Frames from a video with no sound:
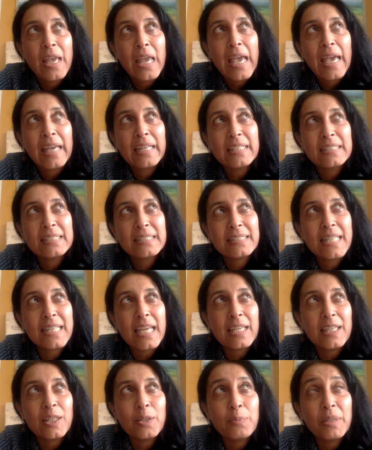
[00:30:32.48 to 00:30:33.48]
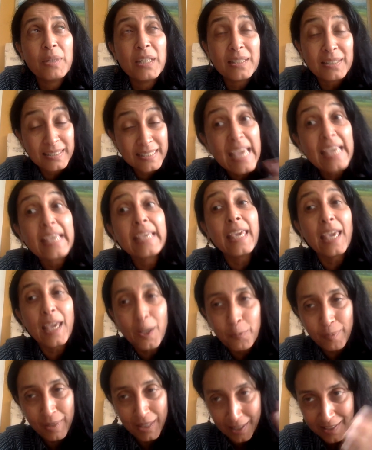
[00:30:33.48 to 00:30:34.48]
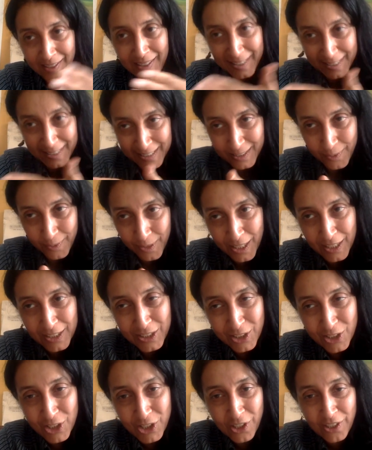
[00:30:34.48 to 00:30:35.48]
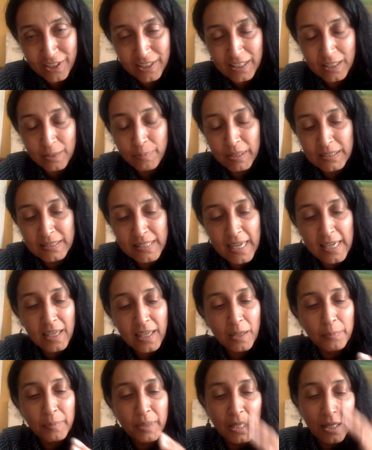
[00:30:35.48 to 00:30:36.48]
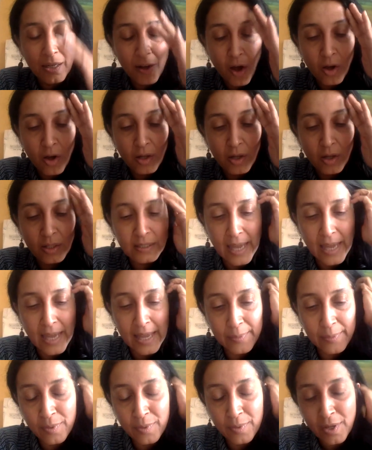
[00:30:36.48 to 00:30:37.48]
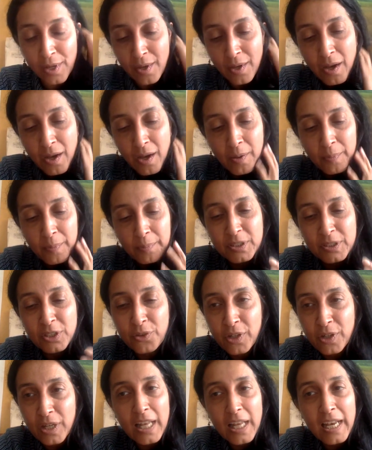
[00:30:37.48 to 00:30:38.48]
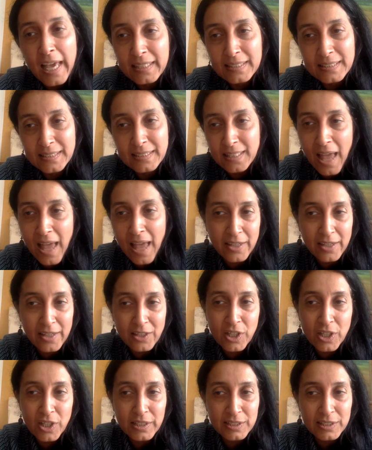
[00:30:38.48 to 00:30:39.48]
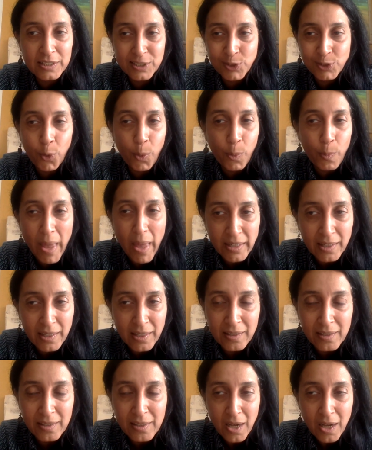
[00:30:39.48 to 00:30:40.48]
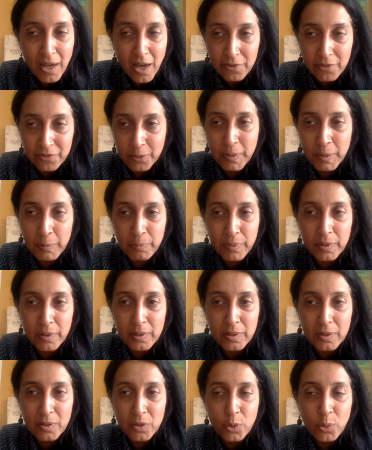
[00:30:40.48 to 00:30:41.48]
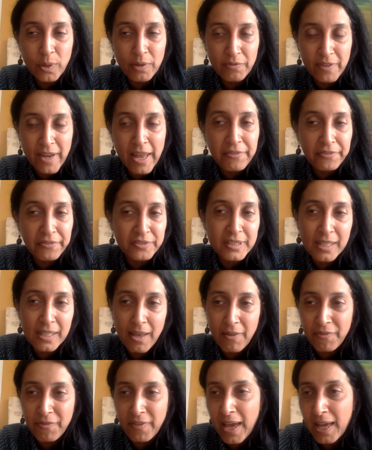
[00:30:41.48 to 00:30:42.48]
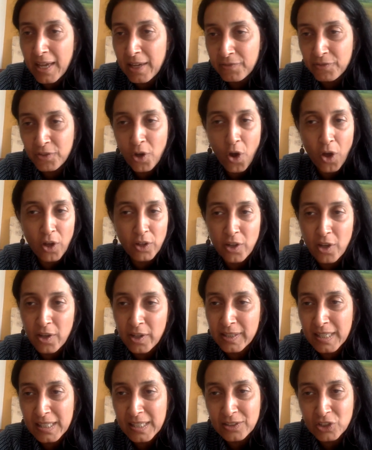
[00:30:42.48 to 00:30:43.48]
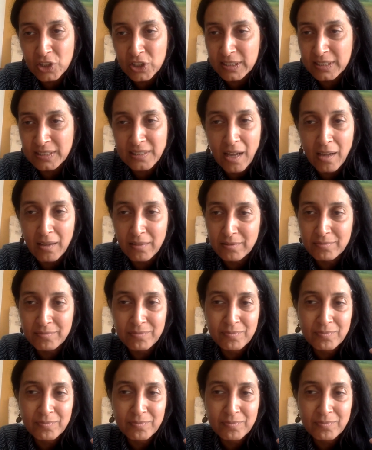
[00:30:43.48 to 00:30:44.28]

And it's taking me, it's a journey, but taking me a long time to realize that actually so many of the people who have left TFI have gone on and just done